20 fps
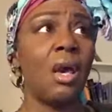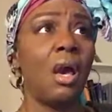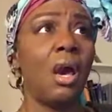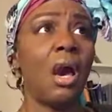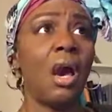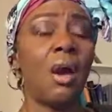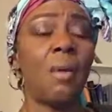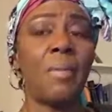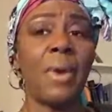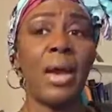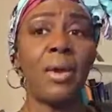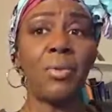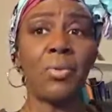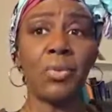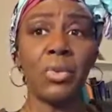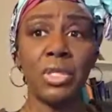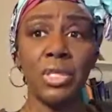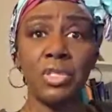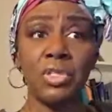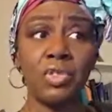I
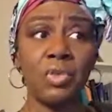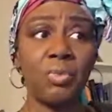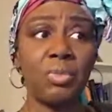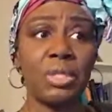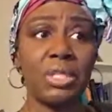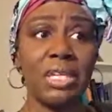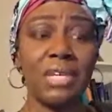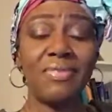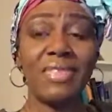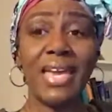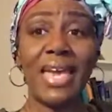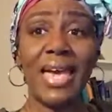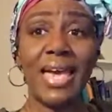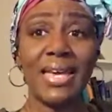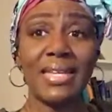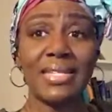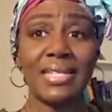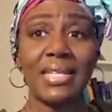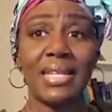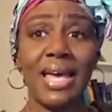really do believe that
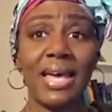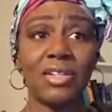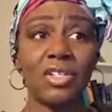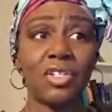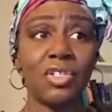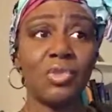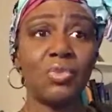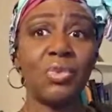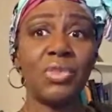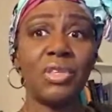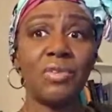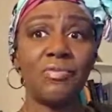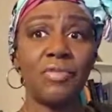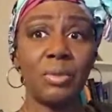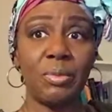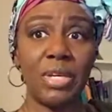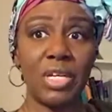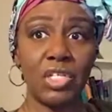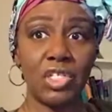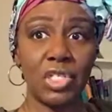has a lot to do with
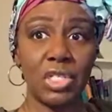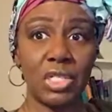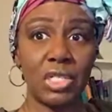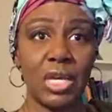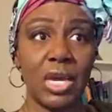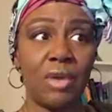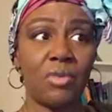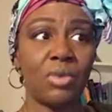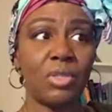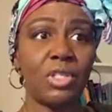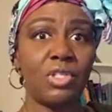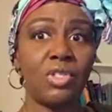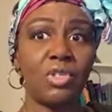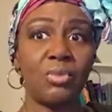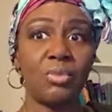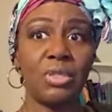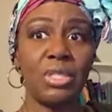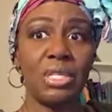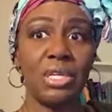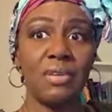inflammation. I really do
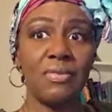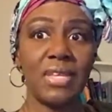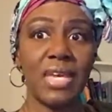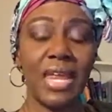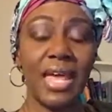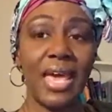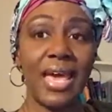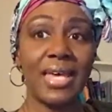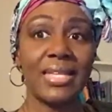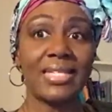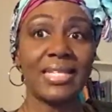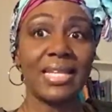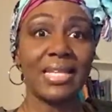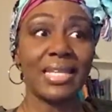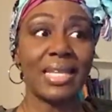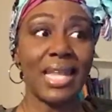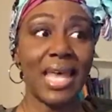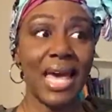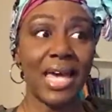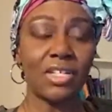believe that has a
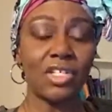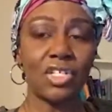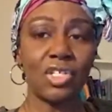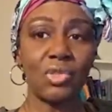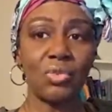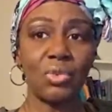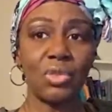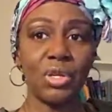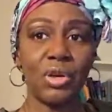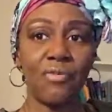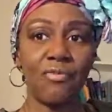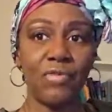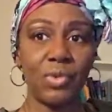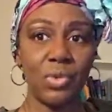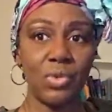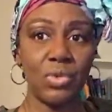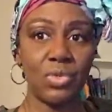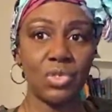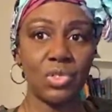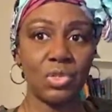lot to do with our
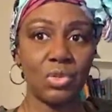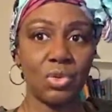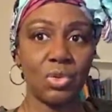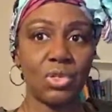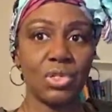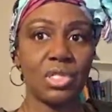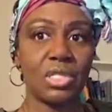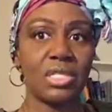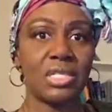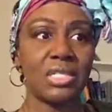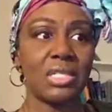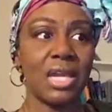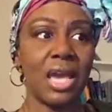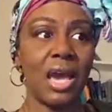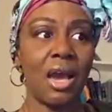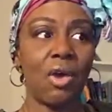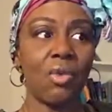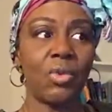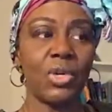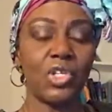food sources and
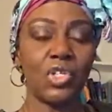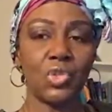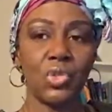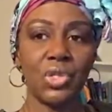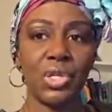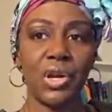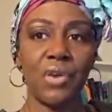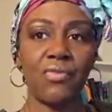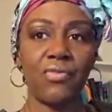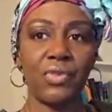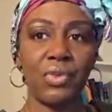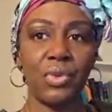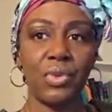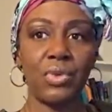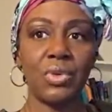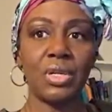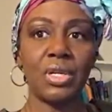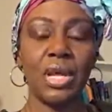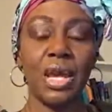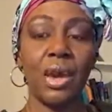how we treat our food
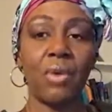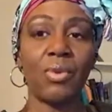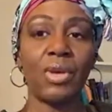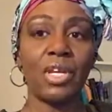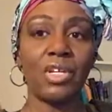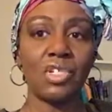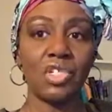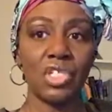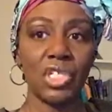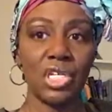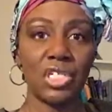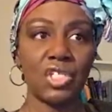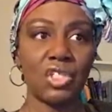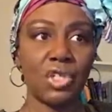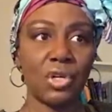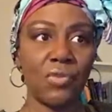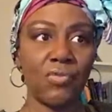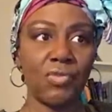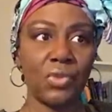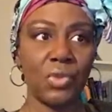and how we ingest
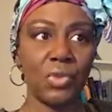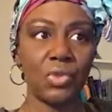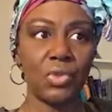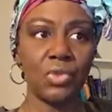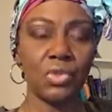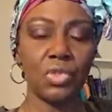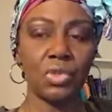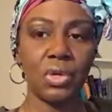our foods.